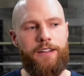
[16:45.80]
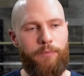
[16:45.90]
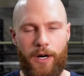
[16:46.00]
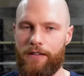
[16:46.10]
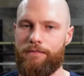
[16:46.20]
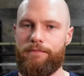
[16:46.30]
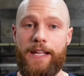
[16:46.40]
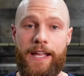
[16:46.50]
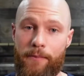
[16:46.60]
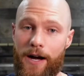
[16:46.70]
But
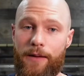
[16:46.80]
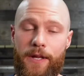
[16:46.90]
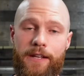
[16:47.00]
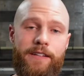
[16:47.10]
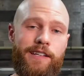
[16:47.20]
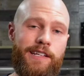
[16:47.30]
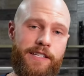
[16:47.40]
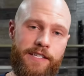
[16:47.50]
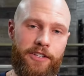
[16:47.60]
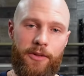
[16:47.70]
in my opinion, it's
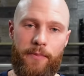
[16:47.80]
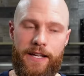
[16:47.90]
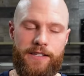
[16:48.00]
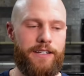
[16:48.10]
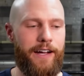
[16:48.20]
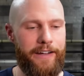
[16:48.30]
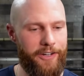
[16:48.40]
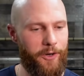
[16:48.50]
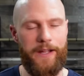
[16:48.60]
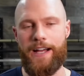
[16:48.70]
still the best. I
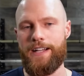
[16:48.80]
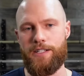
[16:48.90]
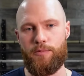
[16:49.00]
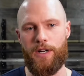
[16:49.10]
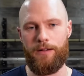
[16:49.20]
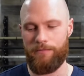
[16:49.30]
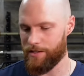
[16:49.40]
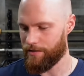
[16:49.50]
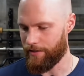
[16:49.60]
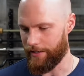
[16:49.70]
know it has its
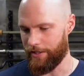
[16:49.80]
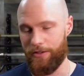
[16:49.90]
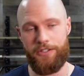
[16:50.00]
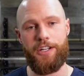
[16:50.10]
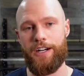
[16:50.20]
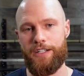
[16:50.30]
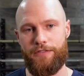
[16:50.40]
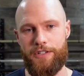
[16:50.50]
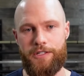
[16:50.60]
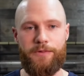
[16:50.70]
problems. I know there's
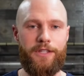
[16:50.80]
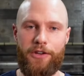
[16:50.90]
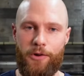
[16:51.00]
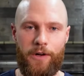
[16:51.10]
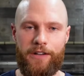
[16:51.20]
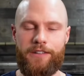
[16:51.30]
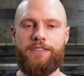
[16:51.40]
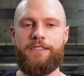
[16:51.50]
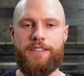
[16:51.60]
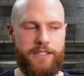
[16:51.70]
controversy with the new one.
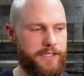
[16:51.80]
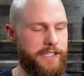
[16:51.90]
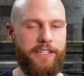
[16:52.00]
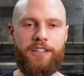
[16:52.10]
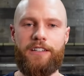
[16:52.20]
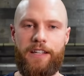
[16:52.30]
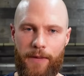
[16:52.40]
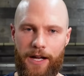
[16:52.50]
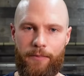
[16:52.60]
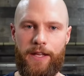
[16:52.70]
Still, in
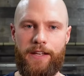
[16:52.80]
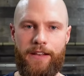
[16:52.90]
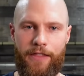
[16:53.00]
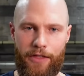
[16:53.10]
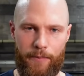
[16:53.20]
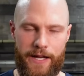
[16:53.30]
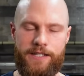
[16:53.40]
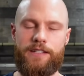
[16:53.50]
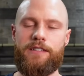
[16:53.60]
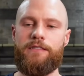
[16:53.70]
my opinion, the
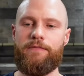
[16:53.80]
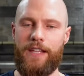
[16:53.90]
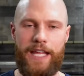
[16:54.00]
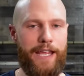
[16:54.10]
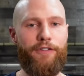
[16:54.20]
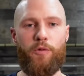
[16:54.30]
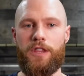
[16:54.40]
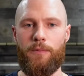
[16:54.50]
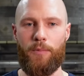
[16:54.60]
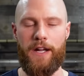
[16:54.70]
best, even
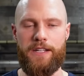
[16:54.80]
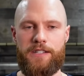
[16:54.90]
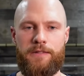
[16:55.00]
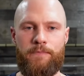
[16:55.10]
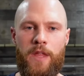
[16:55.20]
with the price.